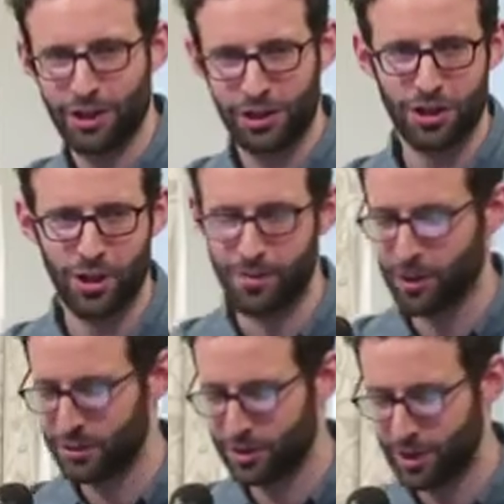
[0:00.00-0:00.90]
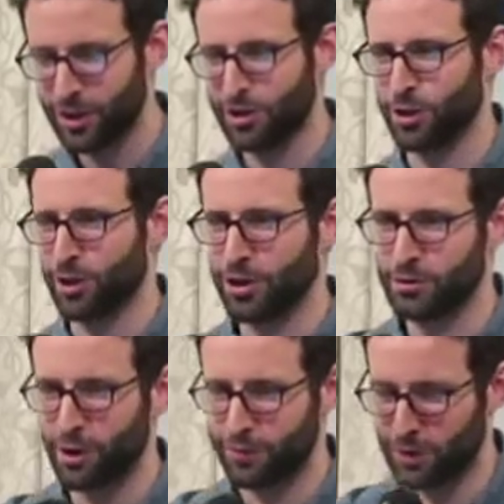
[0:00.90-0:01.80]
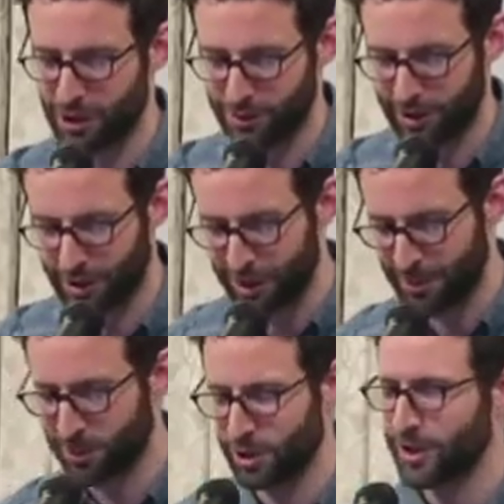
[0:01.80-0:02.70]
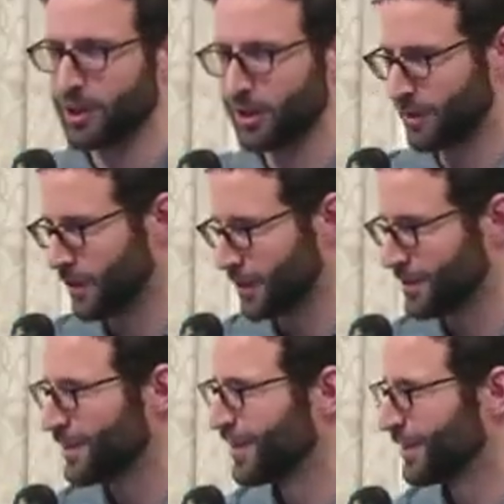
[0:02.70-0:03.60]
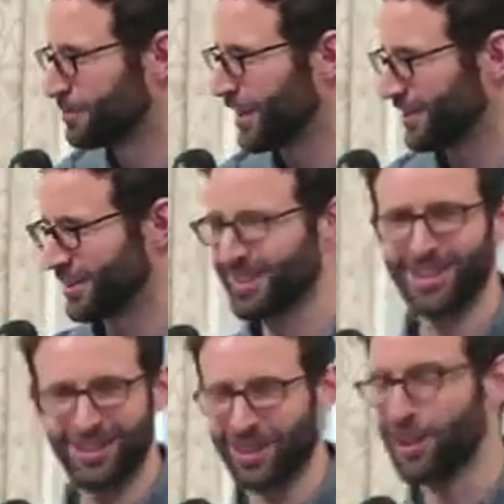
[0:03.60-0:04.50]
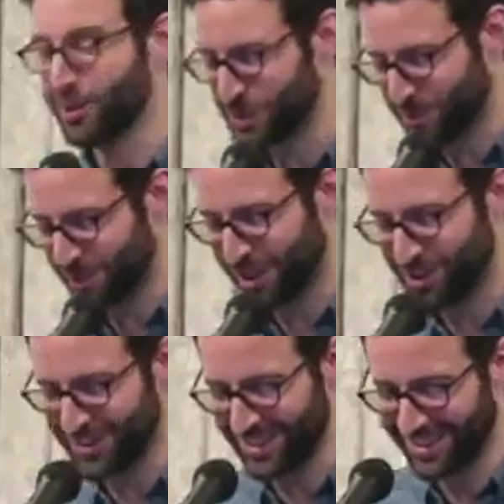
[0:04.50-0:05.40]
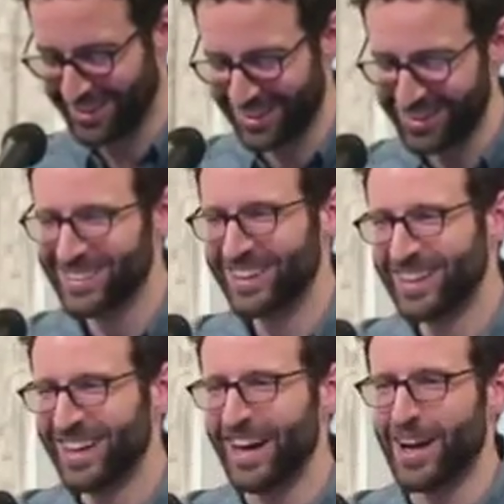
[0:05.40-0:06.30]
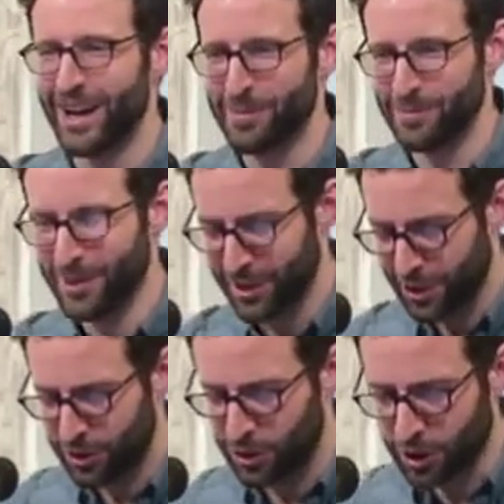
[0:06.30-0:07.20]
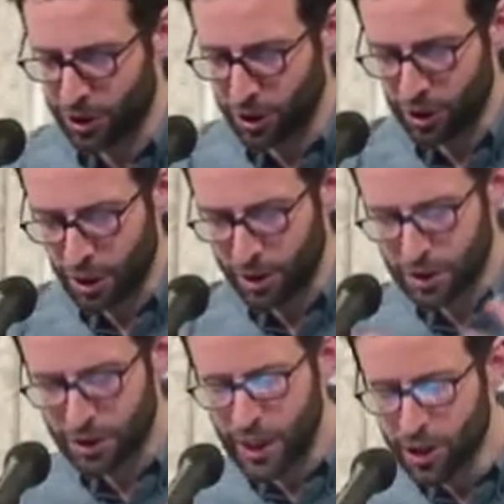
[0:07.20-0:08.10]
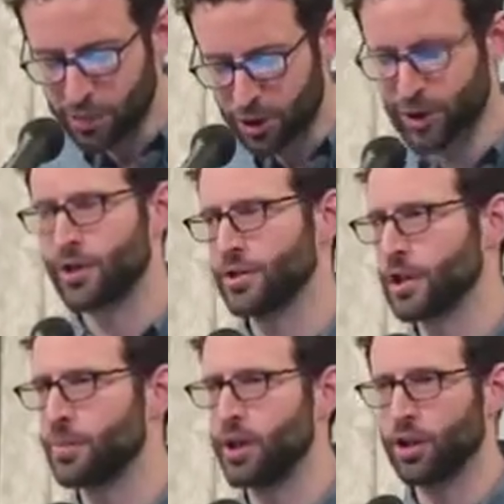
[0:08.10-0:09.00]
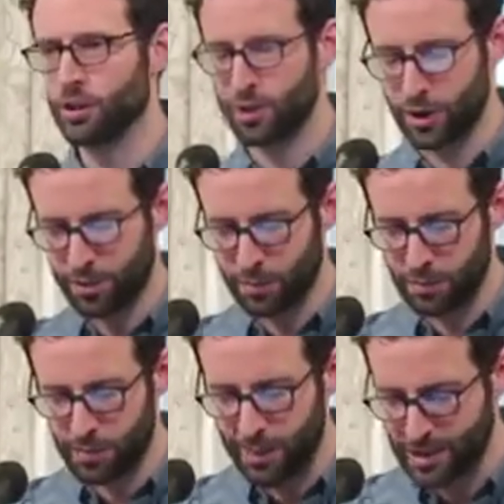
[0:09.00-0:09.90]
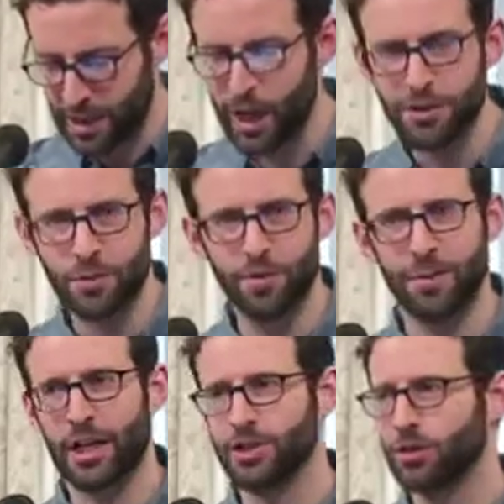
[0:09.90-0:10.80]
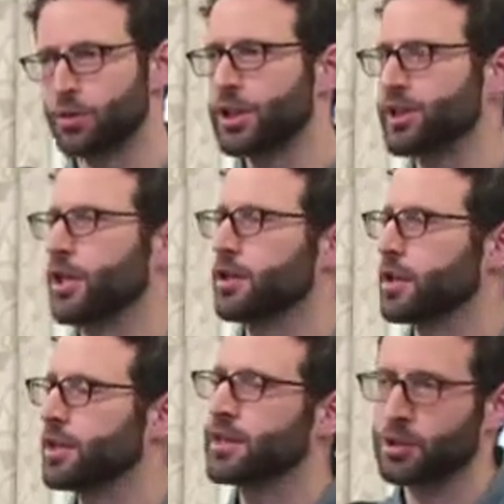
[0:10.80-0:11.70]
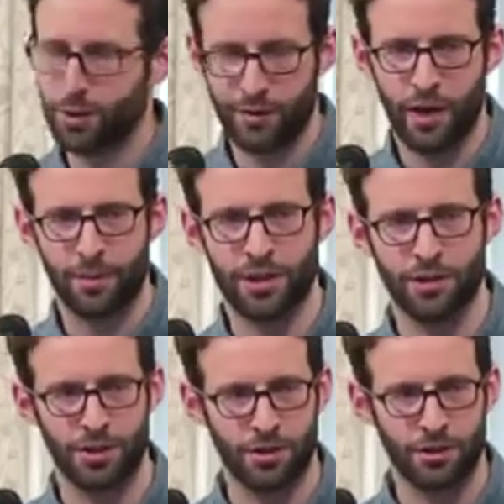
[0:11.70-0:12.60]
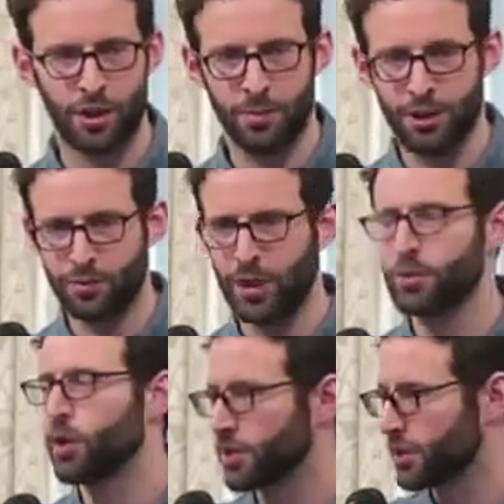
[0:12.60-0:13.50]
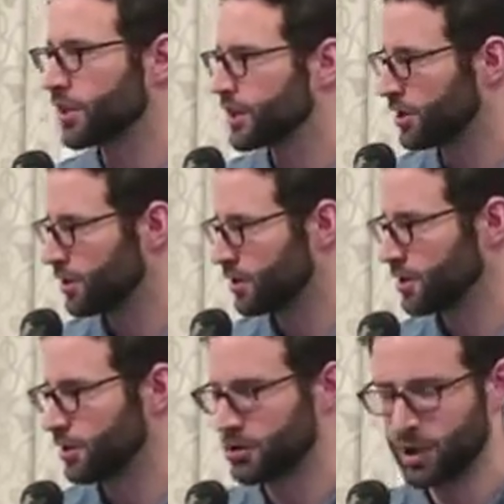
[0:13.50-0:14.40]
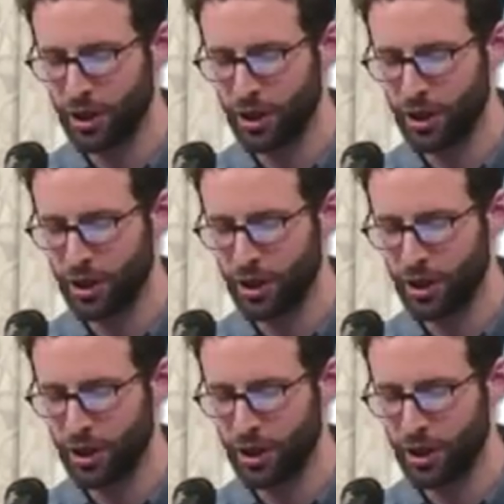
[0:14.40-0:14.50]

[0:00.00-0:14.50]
and just compost the earth and grow food into it. They weren't entirely convinced, but they thought it was a pretty interesting idea. During the terrible drought in Sao Paulo, the members of the housing movement actually reached out and connected with environmentalists and started building rainwater collection cisterns